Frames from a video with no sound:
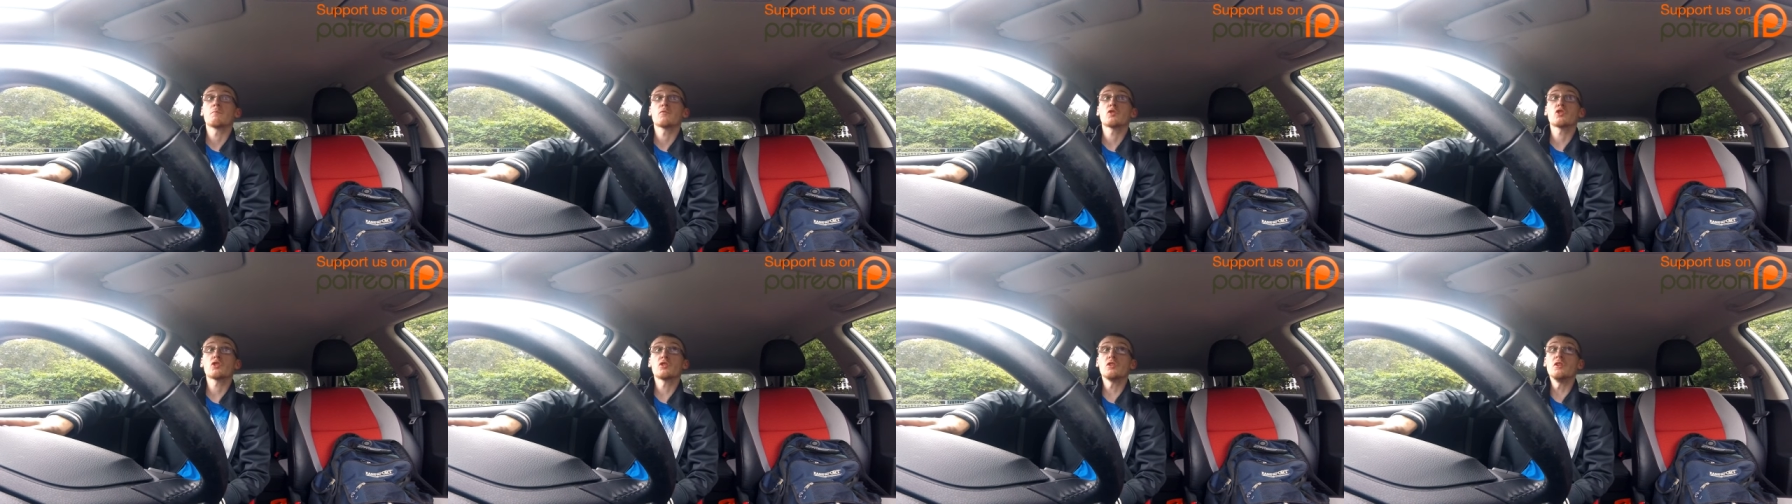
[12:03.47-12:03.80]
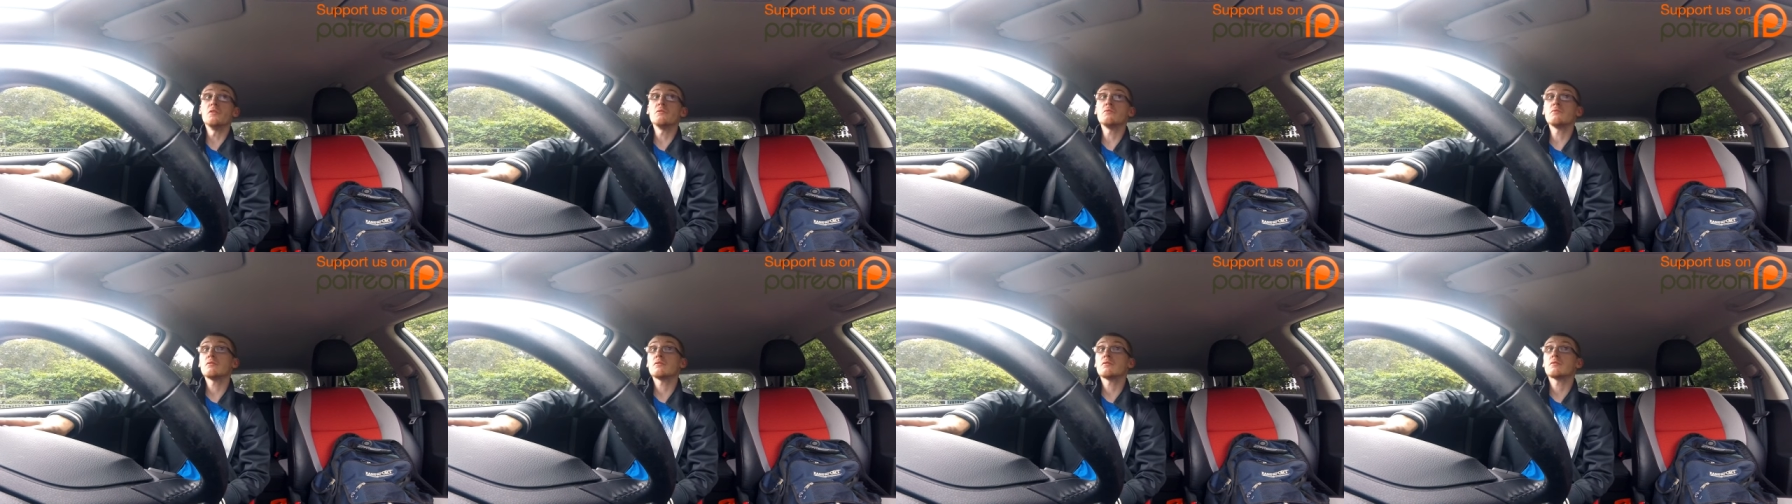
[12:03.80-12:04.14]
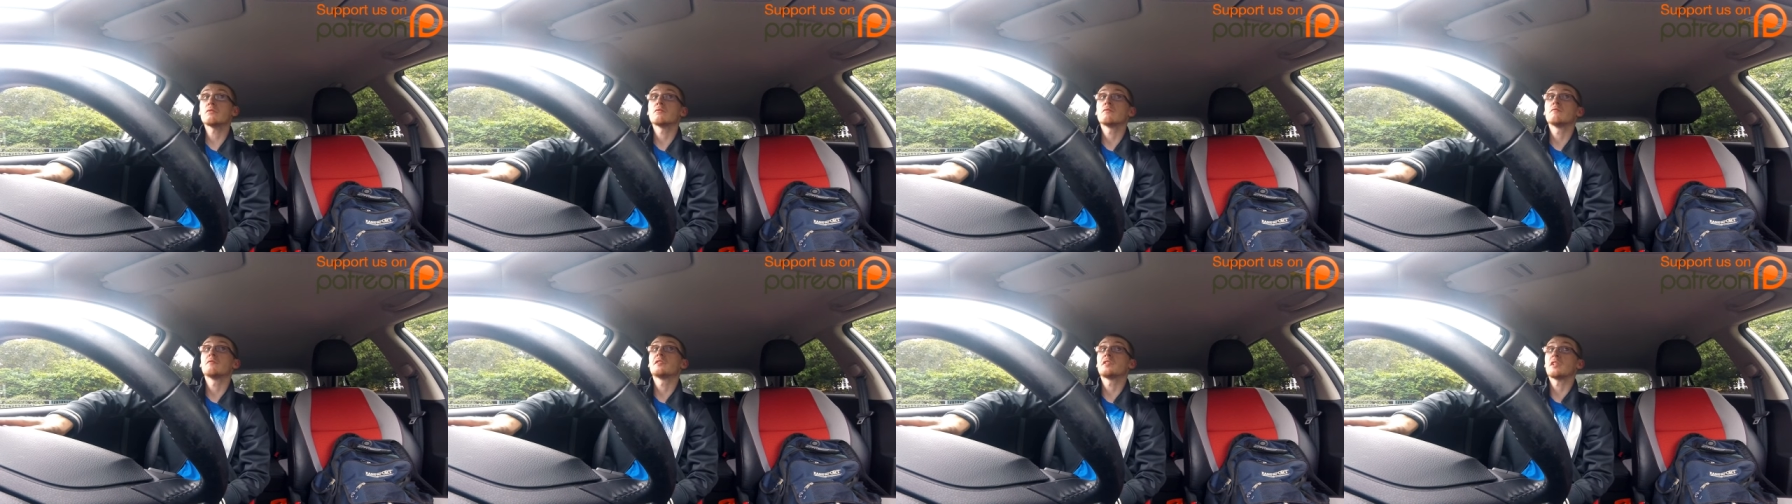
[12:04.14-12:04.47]
good news,
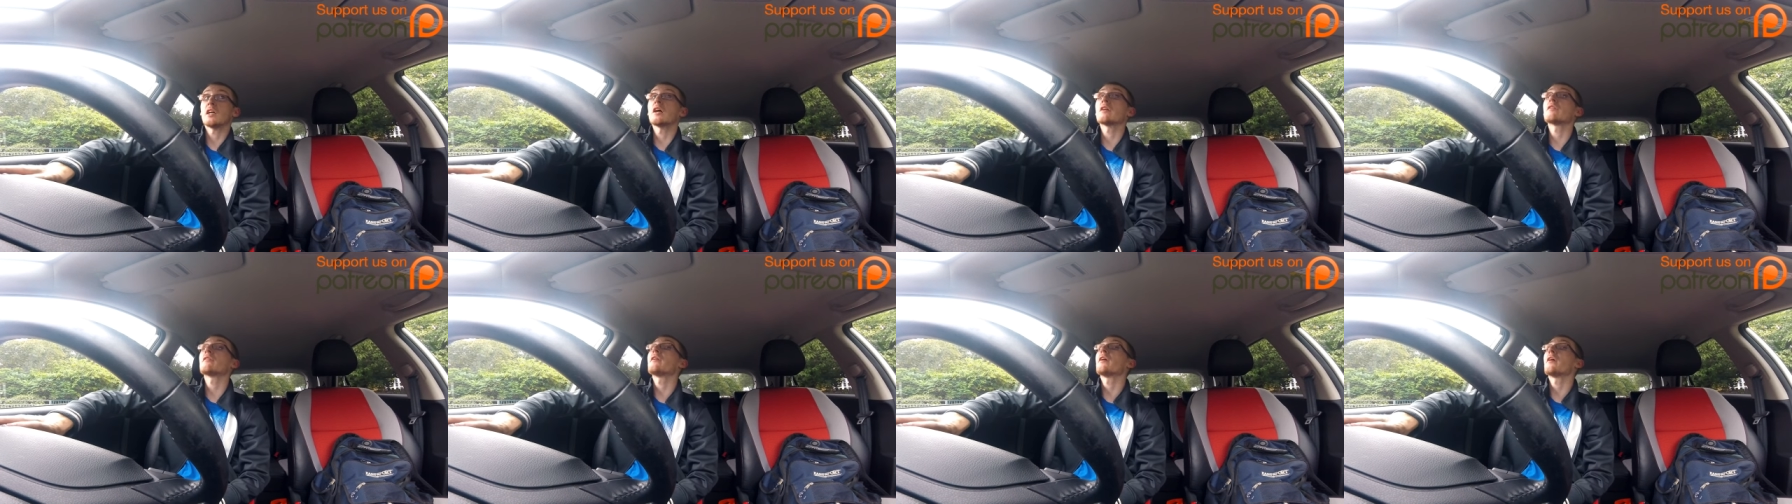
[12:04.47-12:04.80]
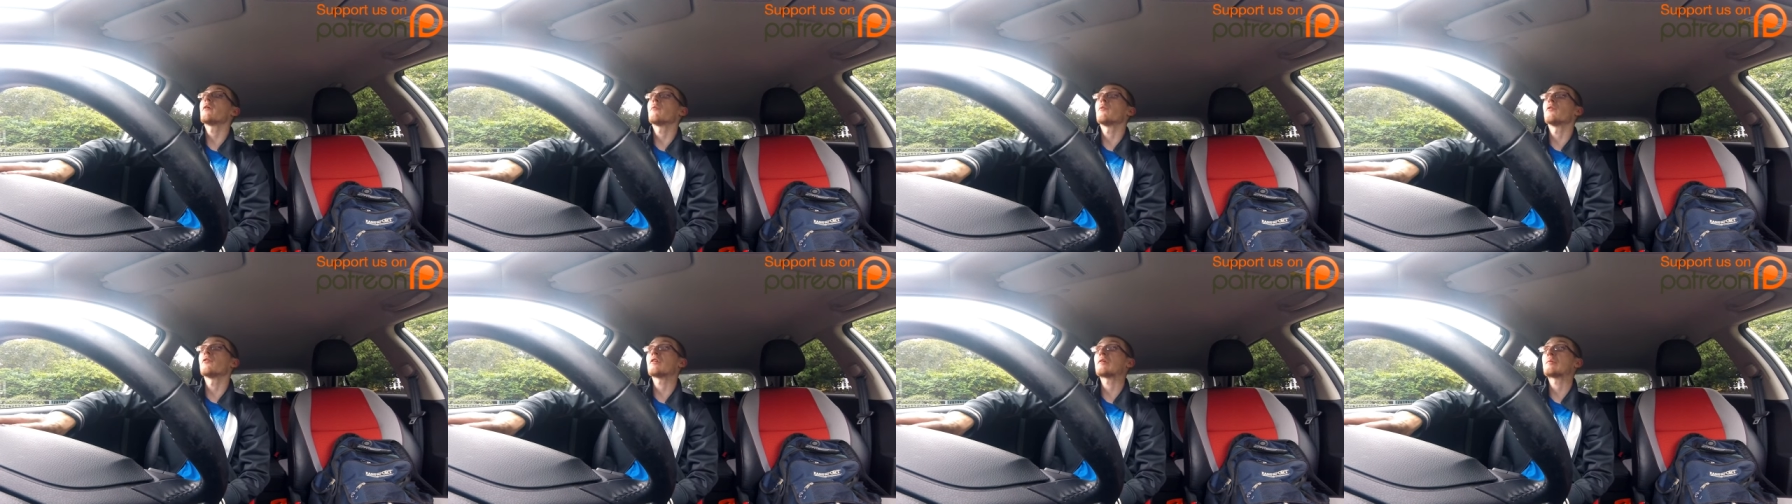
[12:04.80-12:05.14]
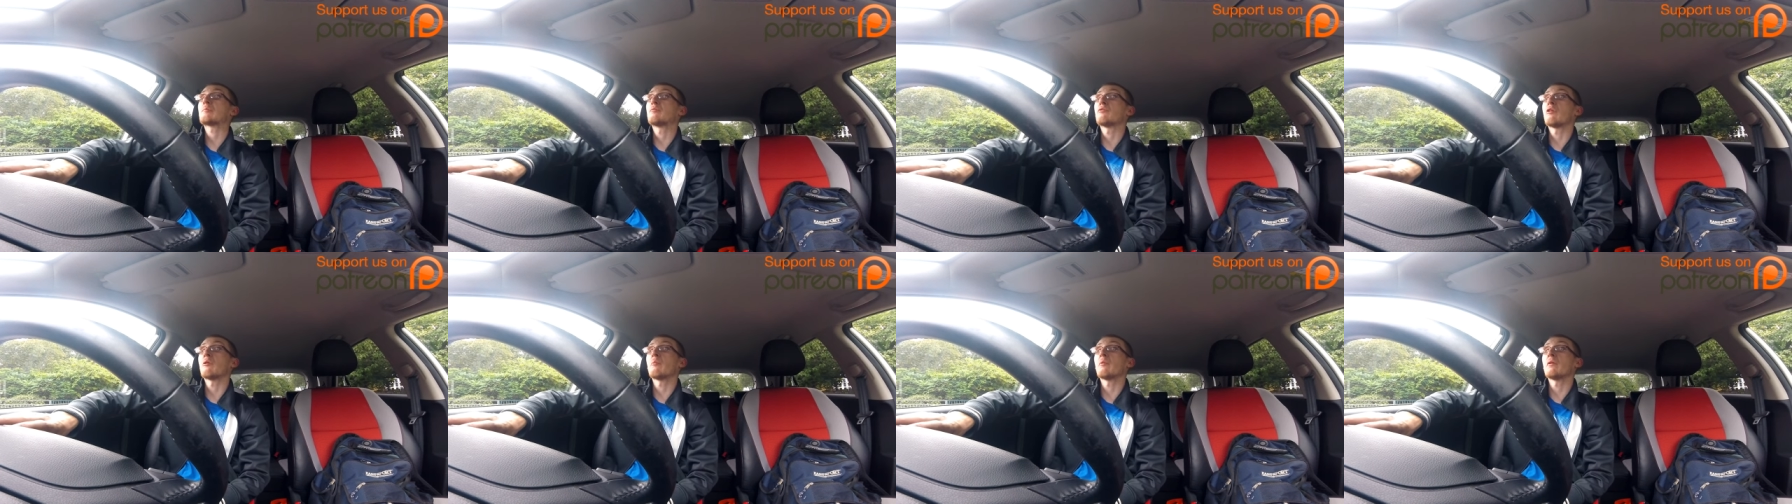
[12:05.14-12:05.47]
the charger now works
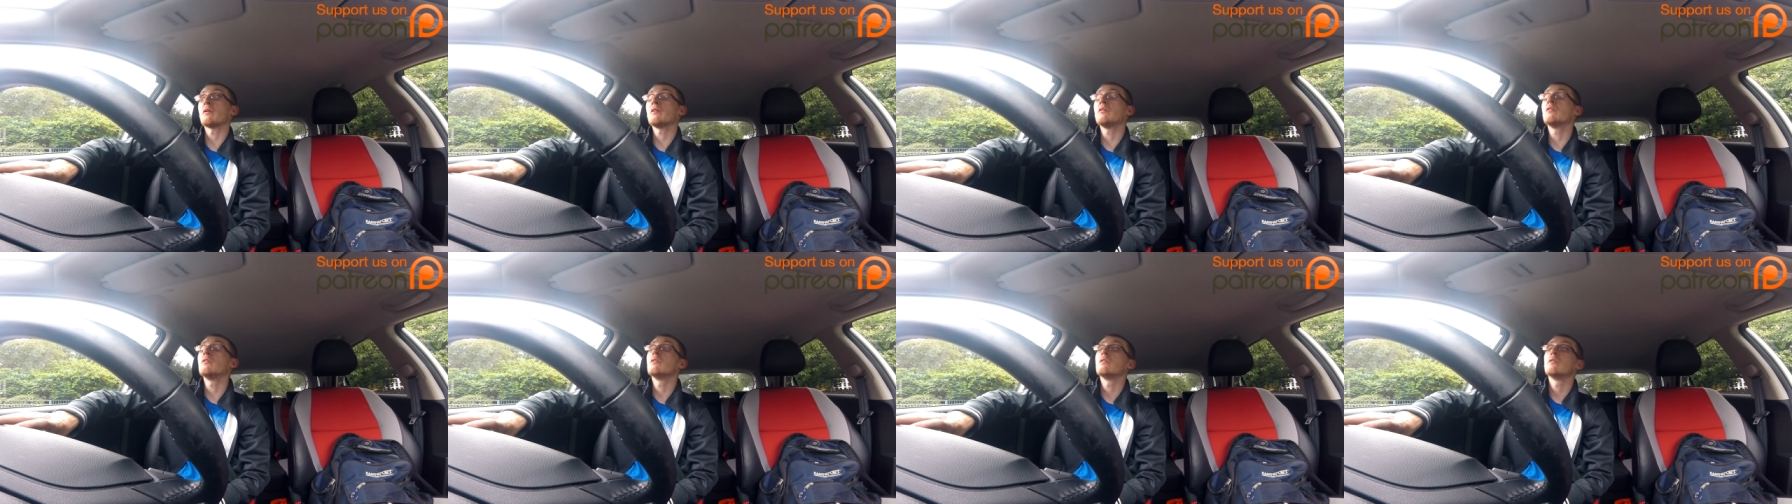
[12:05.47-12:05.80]
properly.